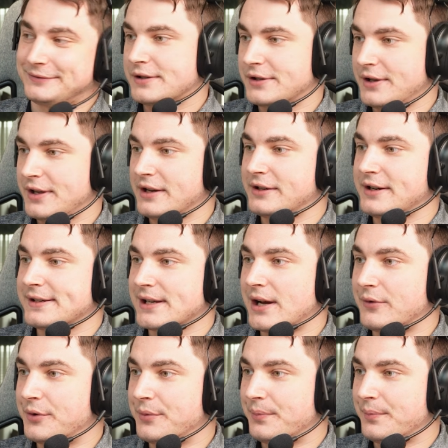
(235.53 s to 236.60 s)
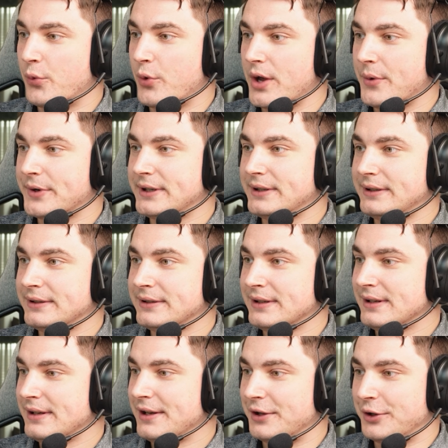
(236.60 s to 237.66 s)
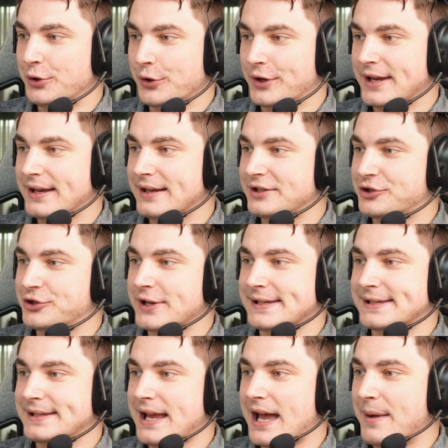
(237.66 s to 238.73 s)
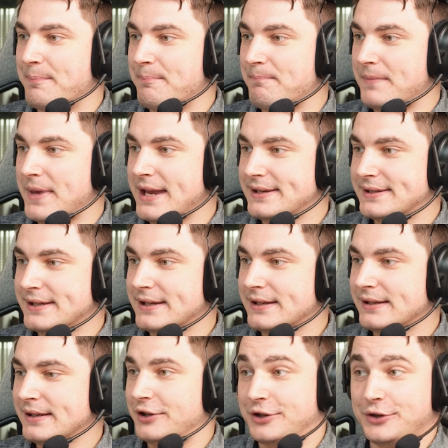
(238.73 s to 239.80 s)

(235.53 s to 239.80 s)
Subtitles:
So here is our quiver, looking just amazing.